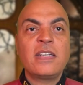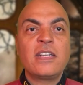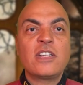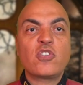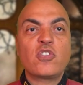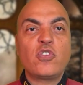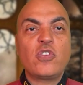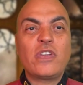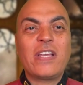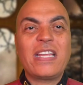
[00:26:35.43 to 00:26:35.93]

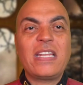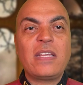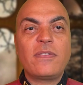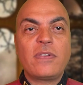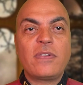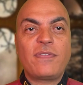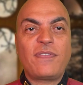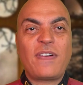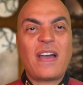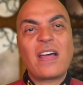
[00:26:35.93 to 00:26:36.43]
So you can't
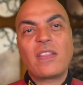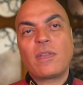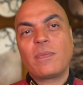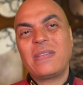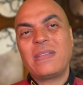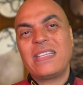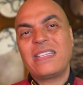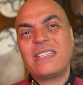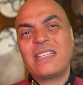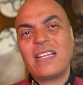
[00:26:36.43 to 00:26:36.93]
even
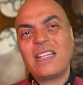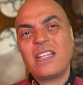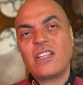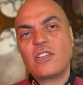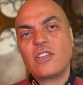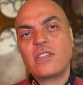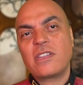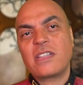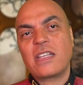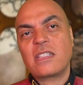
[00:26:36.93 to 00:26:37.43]
fathom the
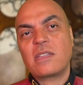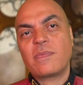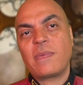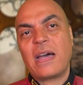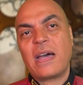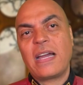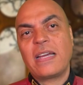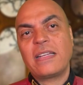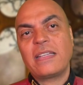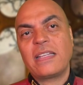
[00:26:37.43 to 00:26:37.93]
intelligence that's
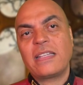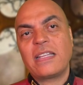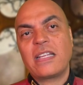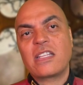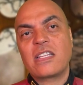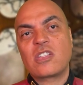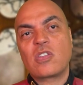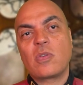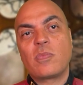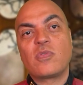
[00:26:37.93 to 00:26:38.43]
behind that,
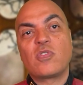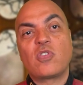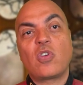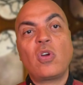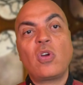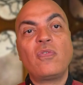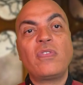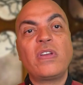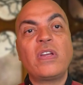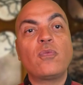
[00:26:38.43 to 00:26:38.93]
that is
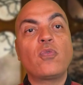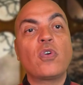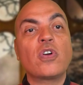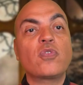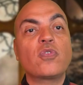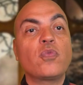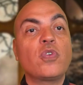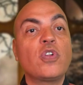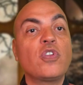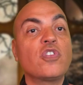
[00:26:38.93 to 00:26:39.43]
observing
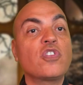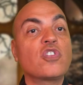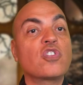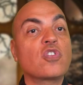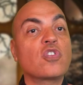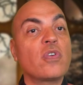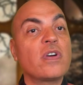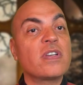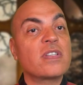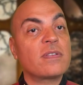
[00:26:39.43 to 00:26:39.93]
what will the
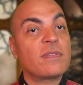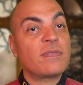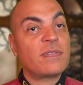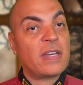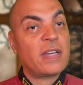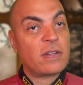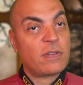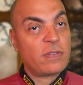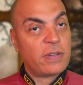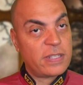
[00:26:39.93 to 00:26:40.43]
choice of
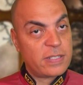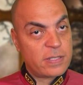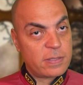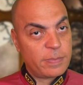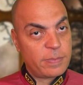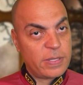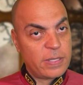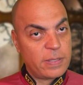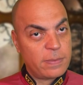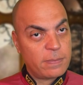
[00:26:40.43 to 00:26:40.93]
that race
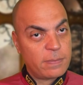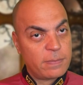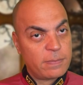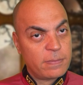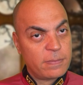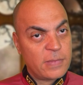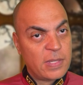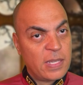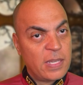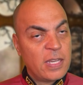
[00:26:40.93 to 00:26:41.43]
be.
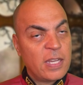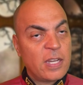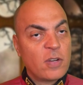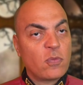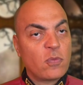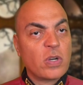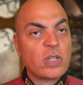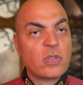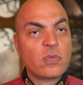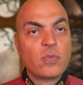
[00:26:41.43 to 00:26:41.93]

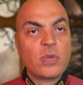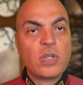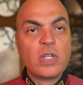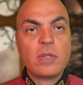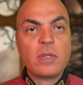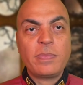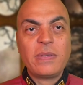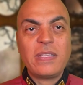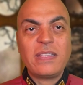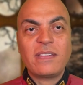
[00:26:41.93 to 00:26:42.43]
What
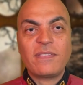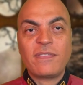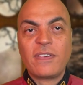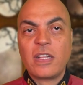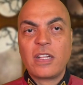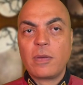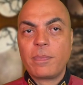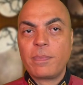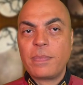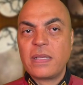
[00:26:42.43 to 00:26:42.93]
will be
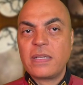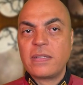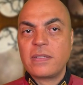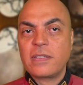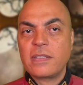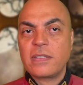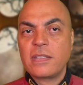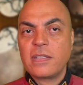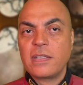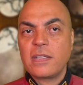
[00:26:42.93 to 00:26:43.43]

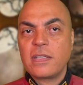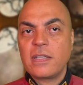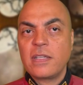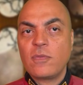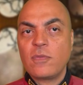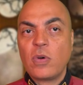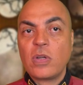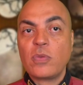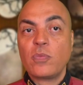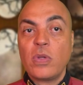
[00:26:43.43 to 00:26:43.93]
development?
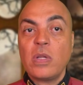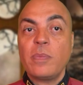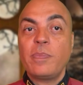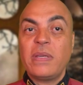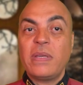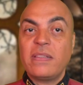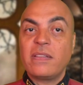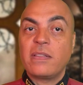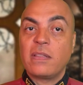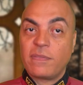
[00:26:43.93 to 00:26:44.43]
What will
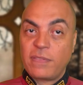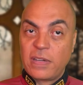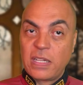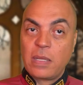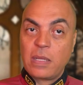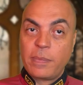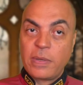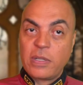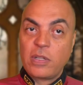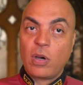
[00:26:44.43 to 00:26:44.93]
be the
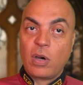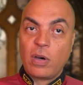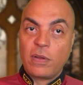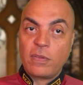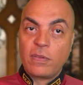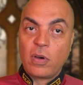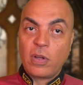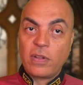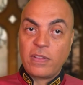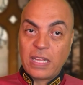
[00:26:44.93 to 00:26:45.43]
development
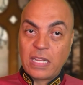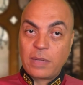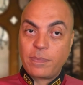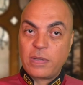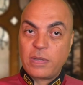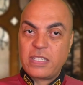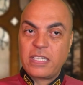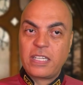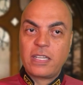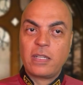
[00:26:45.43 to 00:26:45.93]
on that
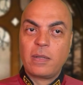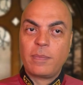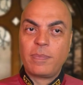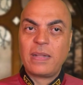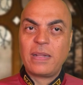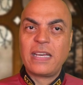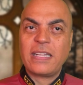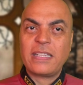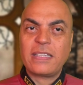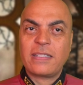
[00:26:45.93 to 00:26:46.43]
particular
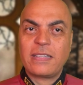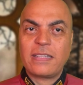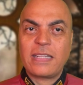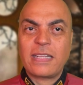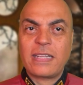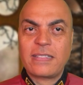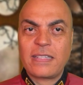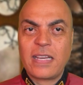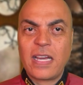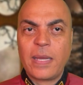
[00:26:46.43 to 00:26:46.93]
planet in
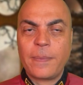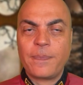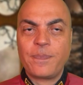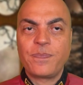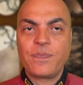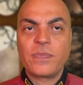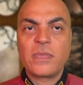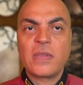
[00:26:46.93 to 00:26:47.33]
that time?